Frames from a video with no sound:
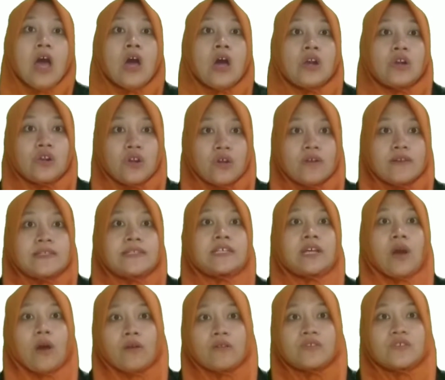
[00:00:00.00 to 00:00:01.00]
Rowe
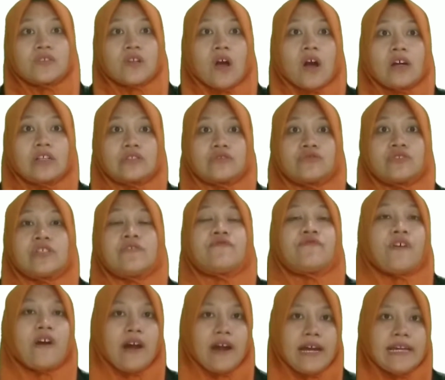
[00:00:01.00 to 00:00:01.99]
goes on to
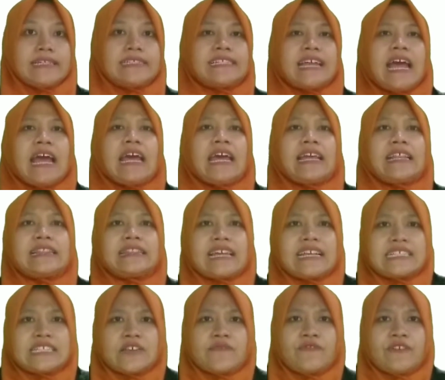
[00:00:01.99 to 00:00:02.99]
define
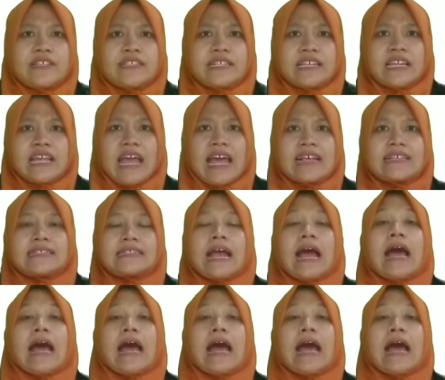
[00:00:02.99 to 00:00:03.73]
intensive listening as